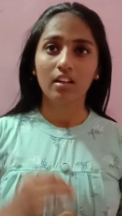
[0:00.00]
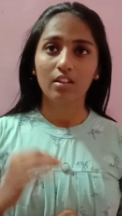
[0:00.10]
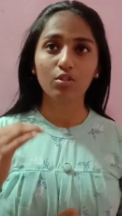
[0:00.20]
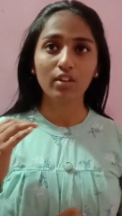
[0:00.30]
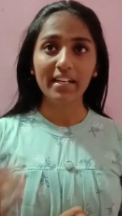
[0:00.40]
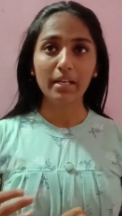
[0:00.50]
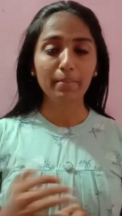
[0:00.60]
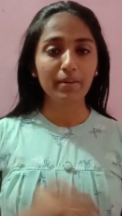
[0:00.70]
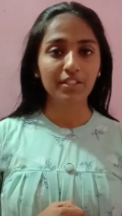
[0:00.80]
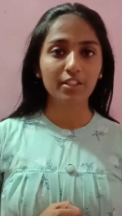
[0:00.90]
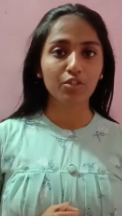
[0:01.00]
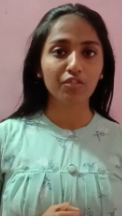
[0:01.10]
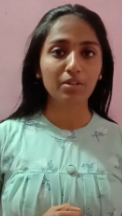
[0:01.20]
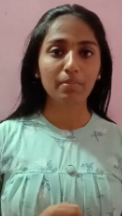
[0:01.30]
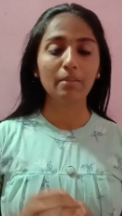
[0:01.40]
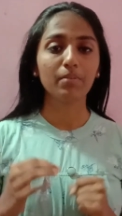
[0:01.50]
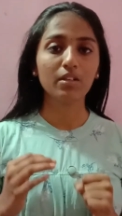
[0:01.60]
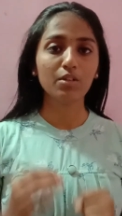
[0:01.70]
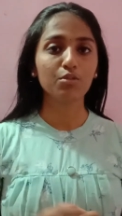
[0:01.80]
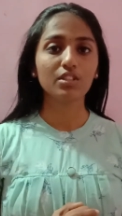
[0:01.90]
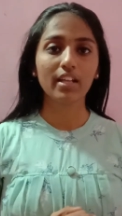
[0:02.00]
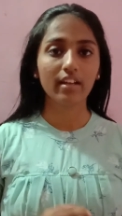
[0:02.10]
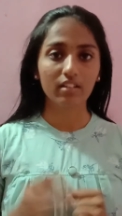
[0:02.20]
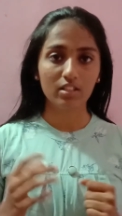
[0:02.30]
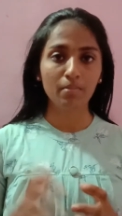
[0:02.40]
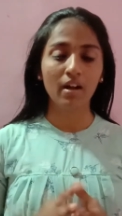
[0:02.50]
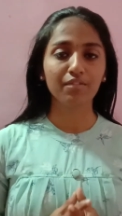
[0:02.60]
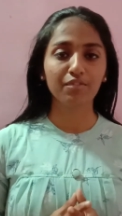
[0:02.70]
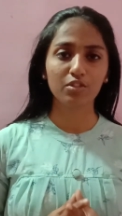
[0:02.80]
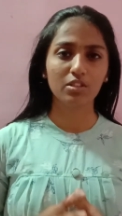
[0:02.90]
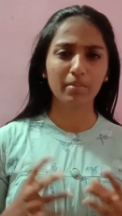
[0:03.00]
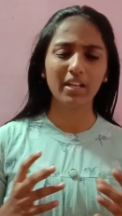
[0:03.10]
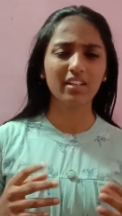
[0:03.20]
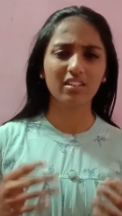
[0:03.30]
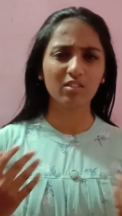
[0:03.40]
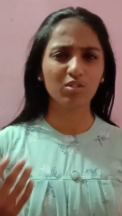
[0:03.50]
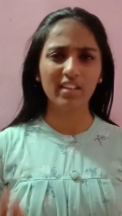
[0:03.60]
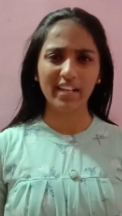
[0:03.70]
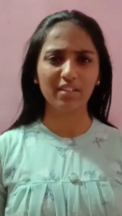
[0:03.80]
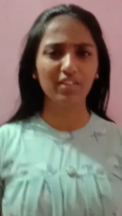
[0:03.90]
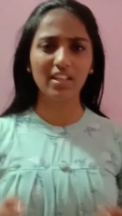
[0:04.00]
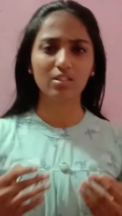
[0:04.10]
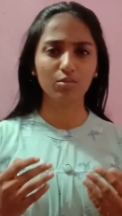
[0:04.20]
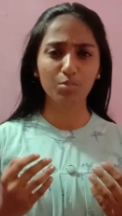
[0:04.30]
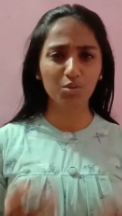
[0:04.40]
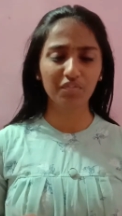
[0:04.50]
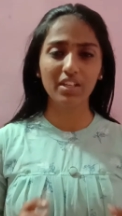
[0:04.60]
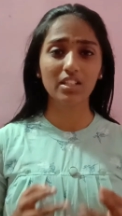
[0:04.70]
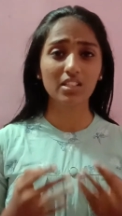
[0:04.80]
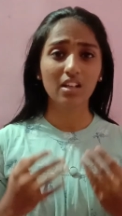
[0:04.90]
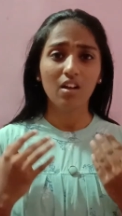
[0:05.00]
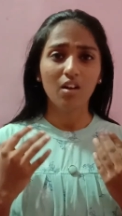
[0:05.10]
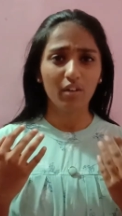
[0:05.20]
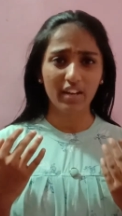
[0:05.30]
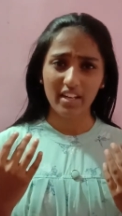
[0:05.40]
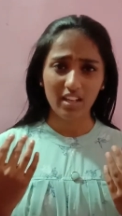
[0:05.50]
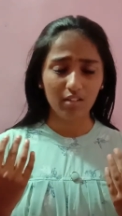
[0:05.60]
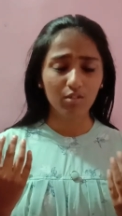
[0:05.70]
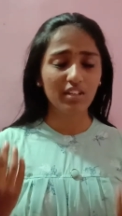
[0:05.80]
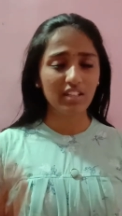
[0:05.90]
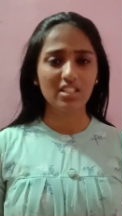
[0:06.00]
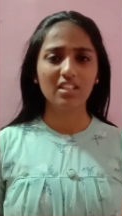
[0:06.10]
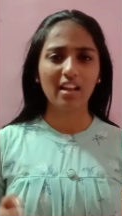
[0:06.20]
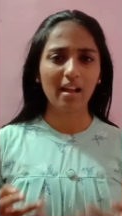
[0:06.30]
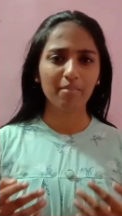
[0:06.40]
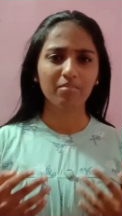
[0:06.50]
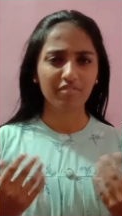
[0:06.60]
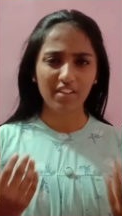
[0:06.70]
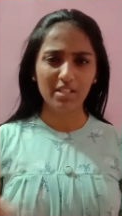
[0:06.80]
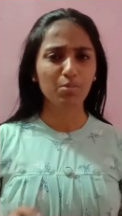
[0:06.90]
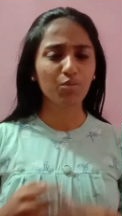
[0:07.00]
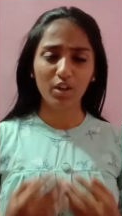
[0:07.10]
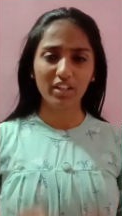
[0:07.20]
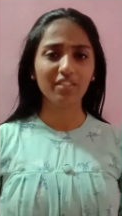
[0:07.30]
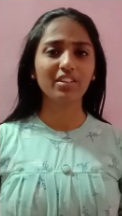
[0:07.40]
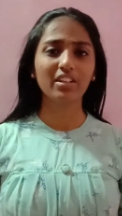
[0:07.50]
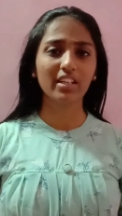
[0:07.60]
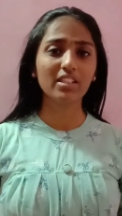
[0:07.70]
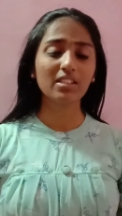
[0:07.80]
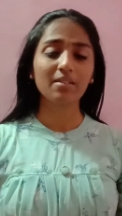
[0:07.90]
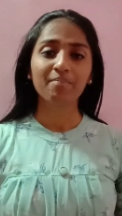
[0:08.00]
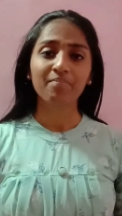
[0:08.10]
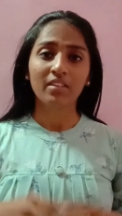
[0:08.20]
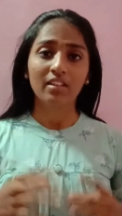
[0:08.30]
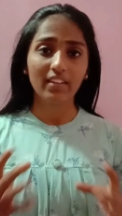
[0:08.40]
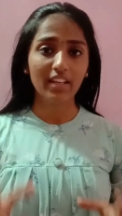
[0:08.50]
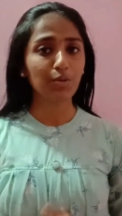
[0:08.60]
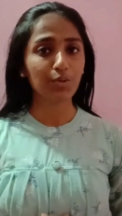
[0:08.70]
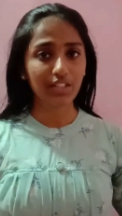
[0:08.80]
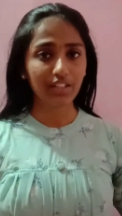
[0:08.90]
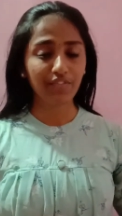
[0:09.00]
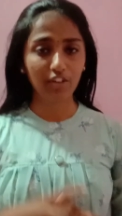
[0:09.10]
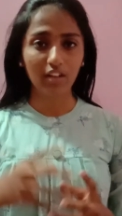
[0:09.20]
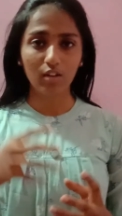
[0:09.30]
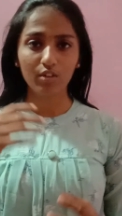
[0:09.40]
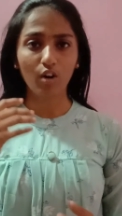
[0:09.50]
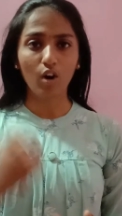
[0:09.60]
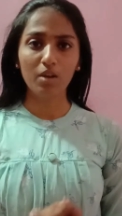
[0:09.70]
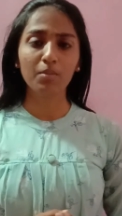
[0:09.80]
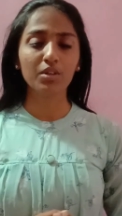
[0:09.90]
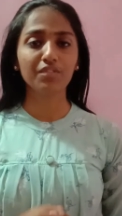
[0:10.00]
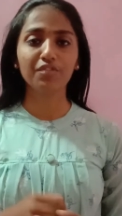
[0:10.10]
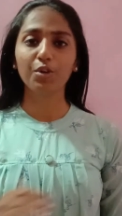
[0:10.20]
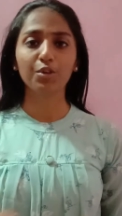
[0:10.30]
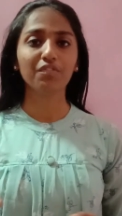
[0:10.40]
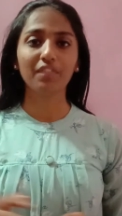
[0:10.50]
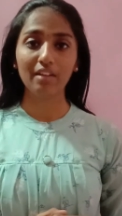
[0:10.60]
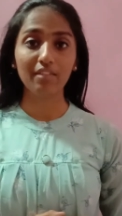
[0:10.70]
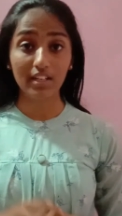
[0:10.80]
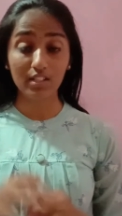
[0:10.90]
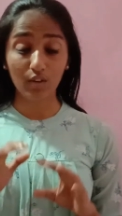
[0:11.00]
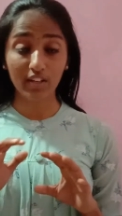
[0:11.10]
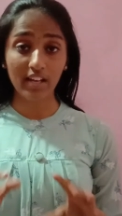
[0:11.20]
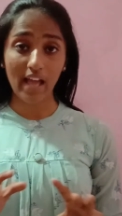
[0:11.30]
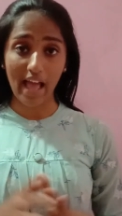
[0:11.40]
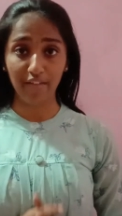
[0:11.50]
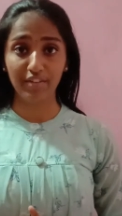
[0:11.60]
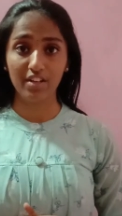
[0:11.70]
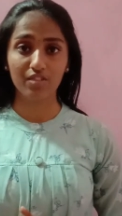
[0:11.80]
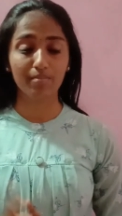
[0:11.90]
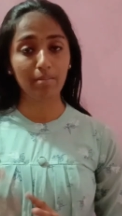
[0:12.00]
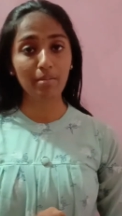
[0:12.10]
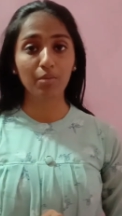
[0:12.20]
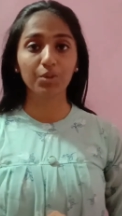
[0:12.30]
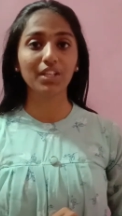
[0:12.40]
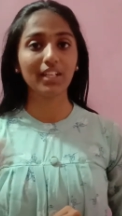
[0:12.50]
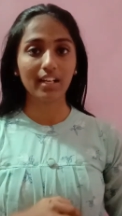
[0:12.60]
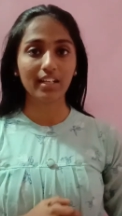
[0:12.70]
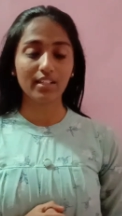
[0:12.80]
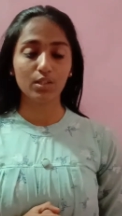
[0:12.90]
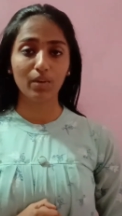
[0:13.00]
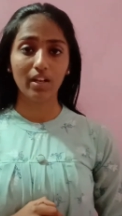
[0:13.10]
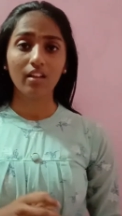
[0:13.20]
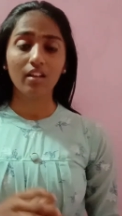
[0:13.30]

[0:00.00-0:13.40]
90% of the people use their smartphones, be it Netflix, movies, or any Instagram, Facebook, whatever it is. They use it for almost 4 to 5 hours on an average, maybe more than that as well.